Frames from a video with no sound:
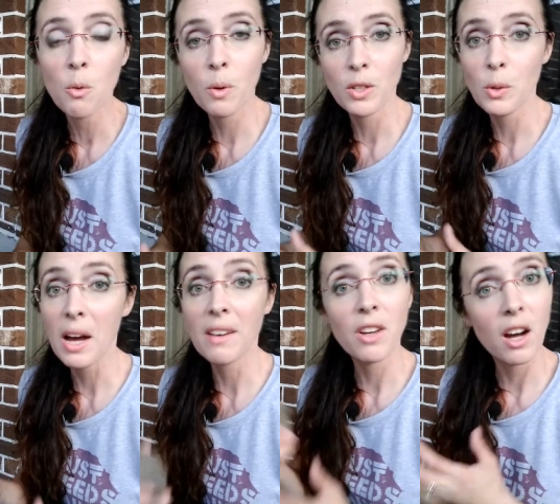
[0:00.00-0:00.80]
where you
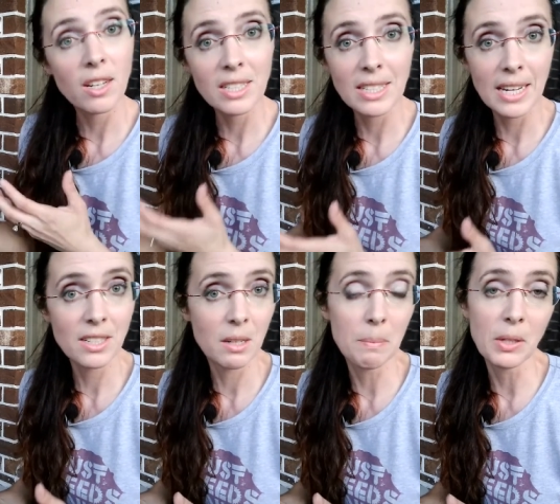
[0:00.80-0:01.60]
have
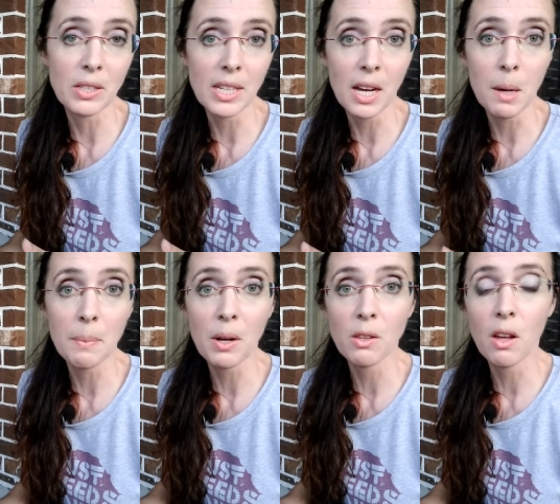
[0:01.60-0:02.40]
condensation building
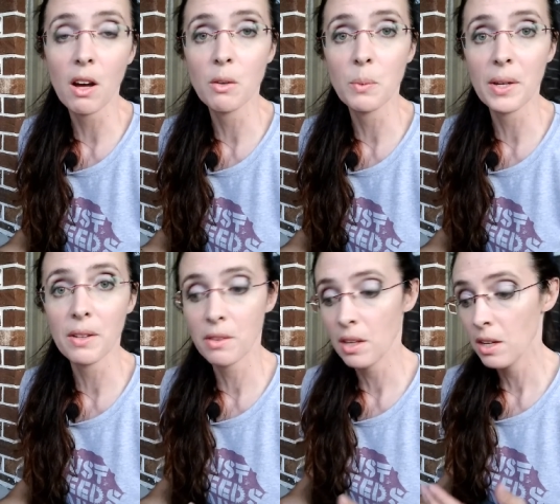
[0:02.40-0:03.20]
up along
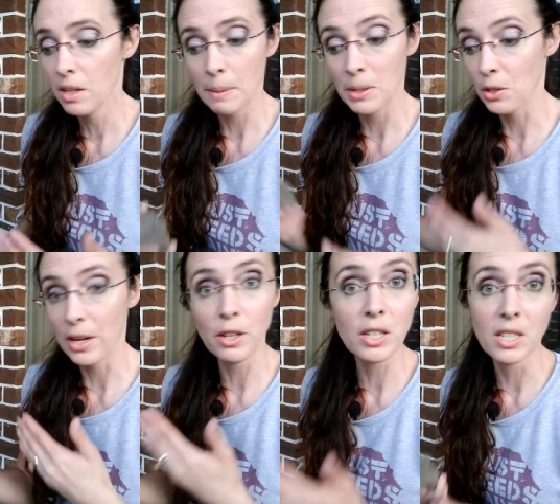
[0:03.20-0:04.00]
with, I mean, your
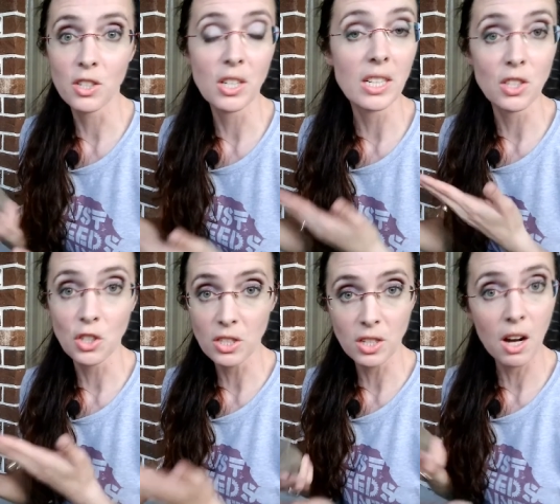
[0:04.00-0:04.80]
air conditioning is
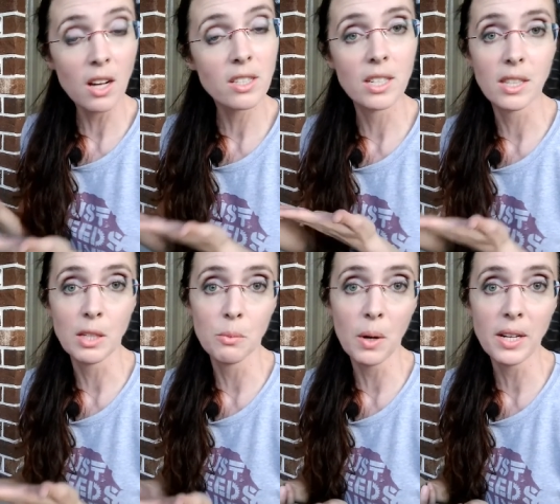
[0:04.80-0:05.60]
just
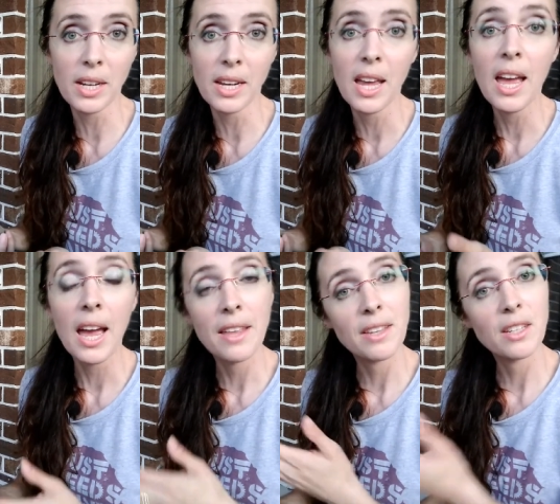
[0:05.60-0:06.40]
constantly running,
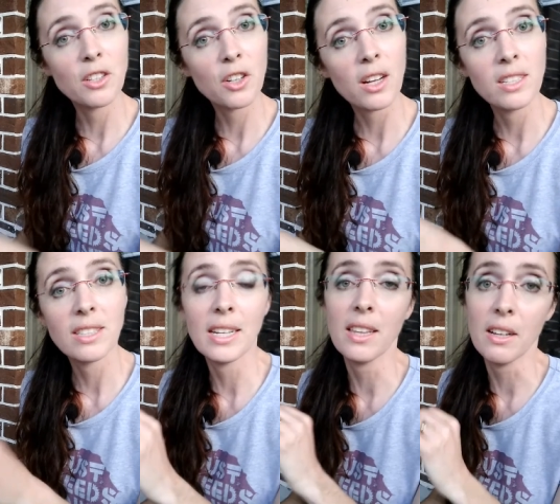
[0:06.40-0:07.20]
and then your
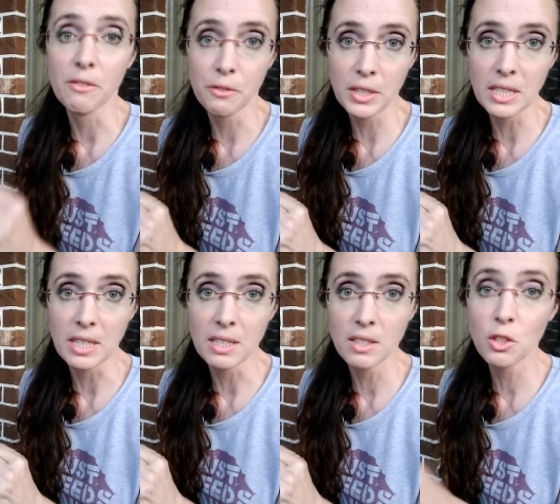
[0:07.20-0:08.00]
condensate line
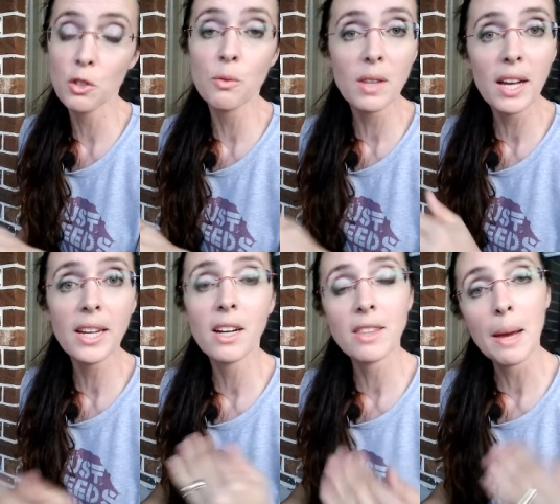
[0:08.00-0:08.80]
freezes. So you're
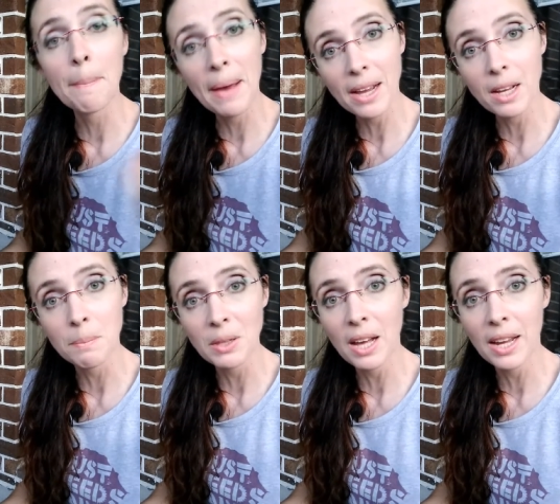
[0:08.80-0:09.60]
relying on that
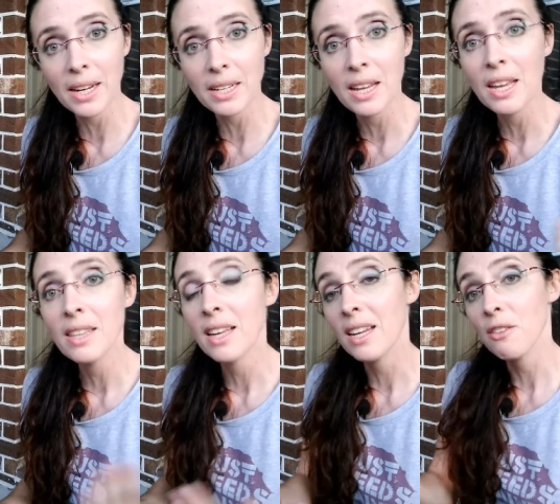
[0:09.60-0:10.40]
backup line
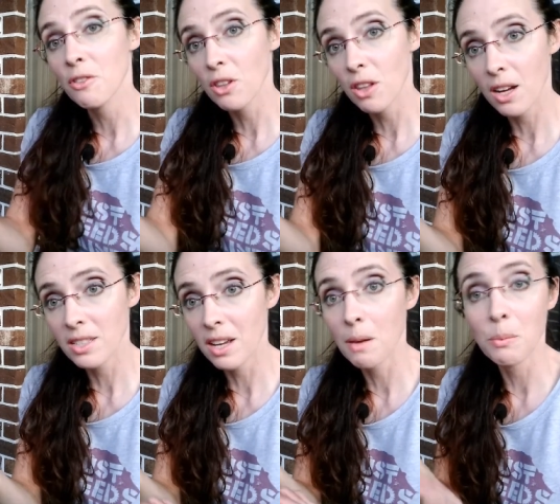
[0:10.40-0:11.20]
that if
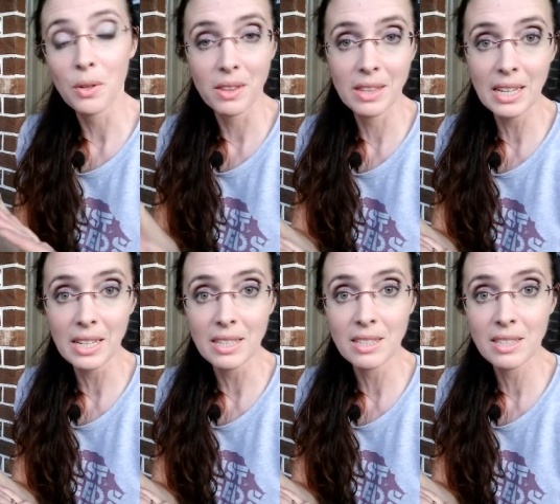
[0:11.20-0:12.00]
clogged up with
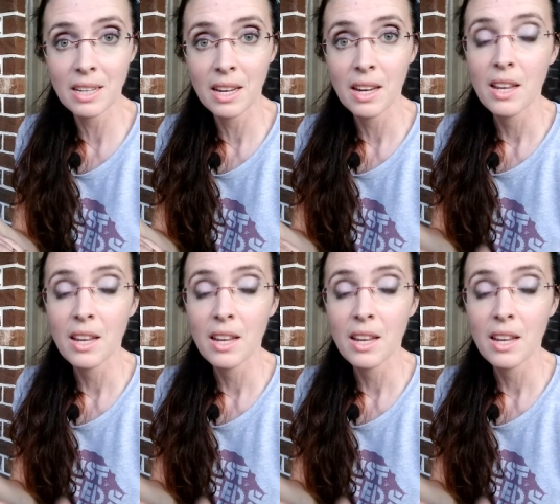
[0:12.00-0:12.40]
this,